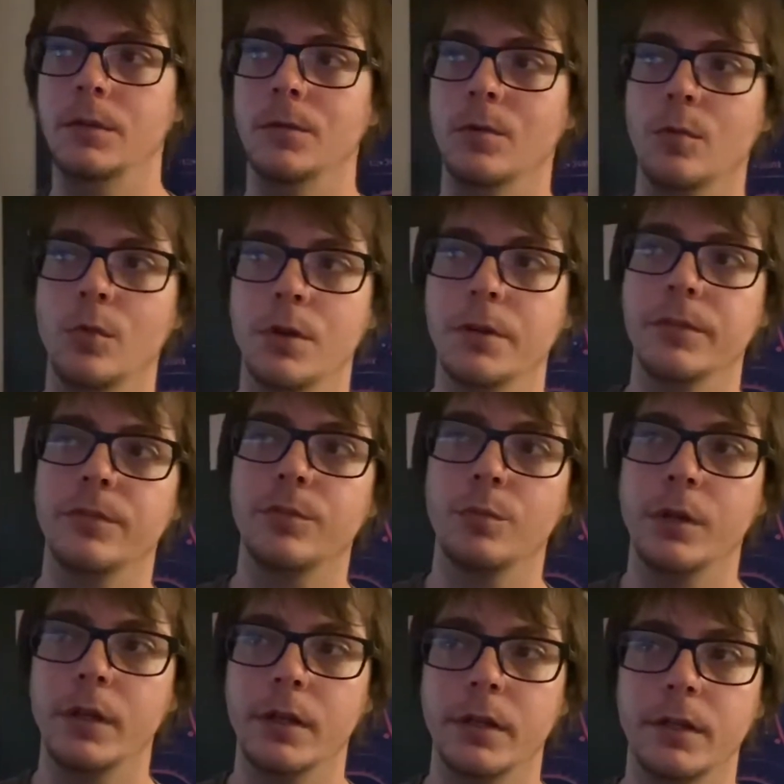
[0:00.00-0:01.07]
was
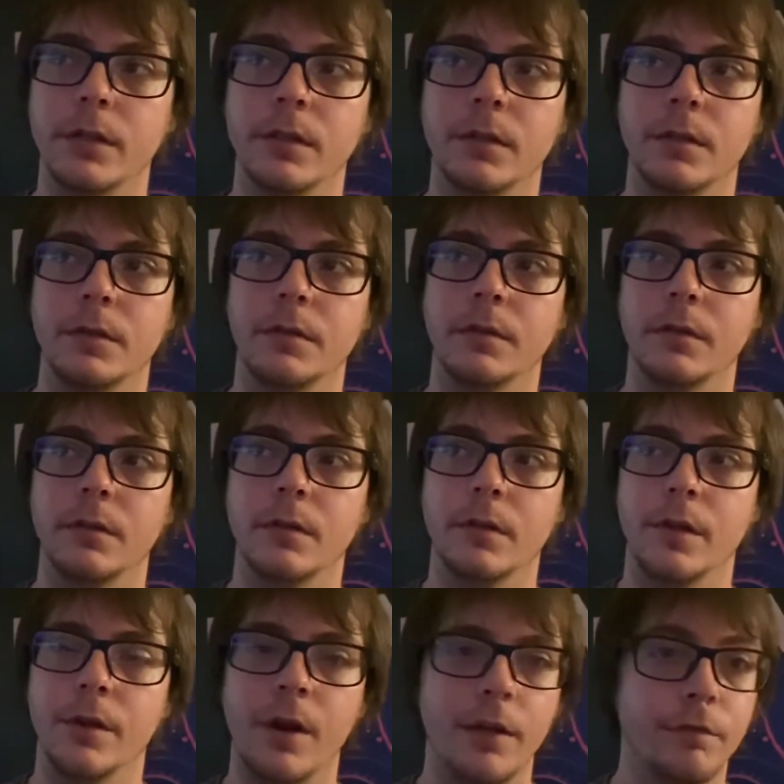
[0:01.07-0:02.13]
when
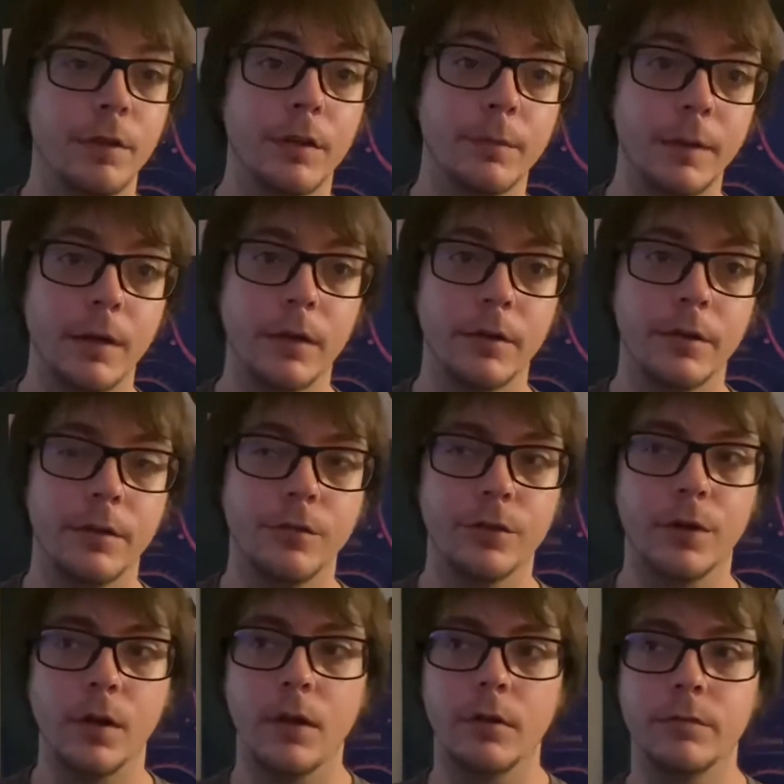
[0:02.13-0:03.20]
they're having the parent-teacher
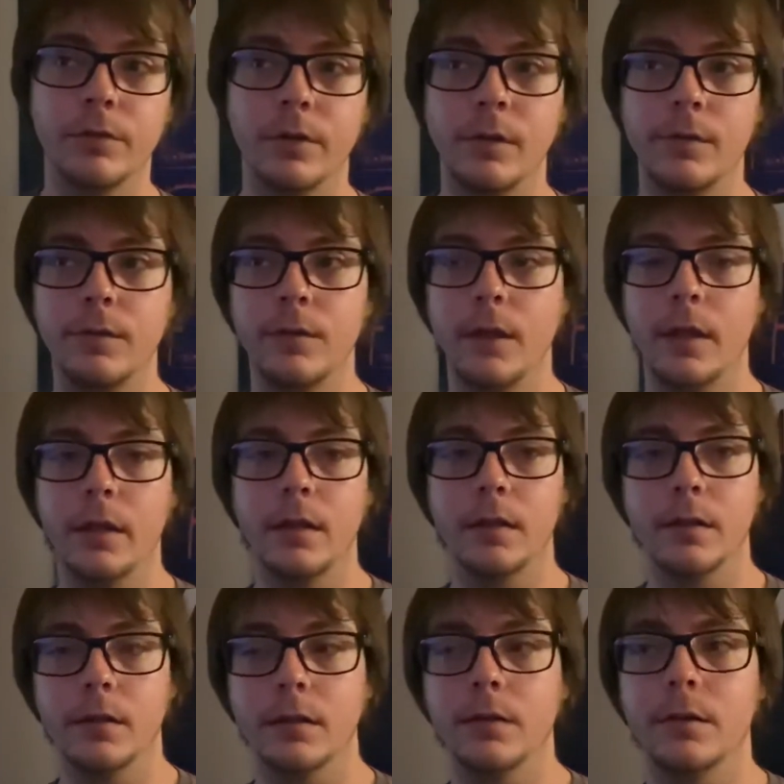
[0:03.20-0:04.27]
conference
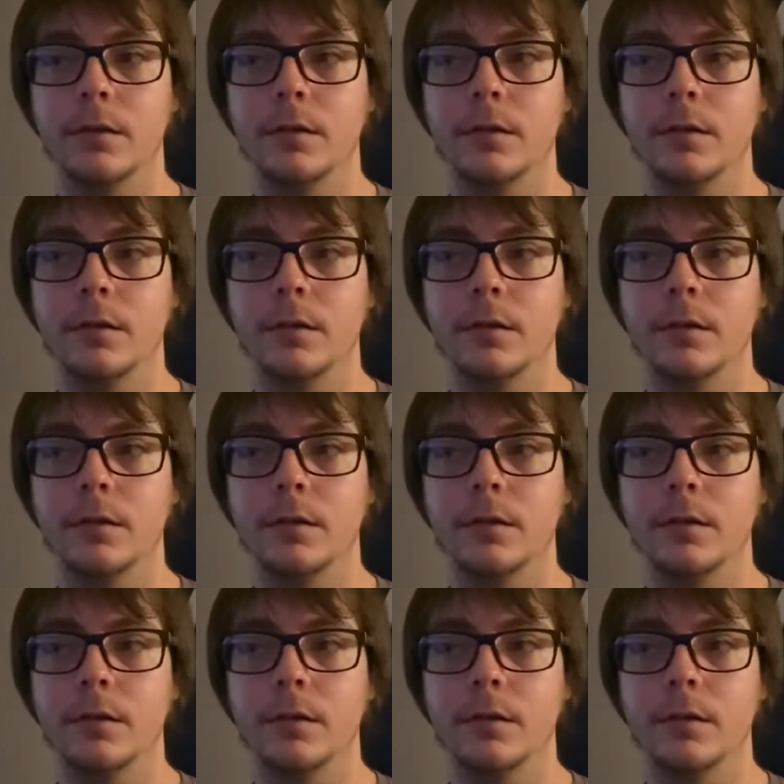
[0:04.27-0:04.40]
and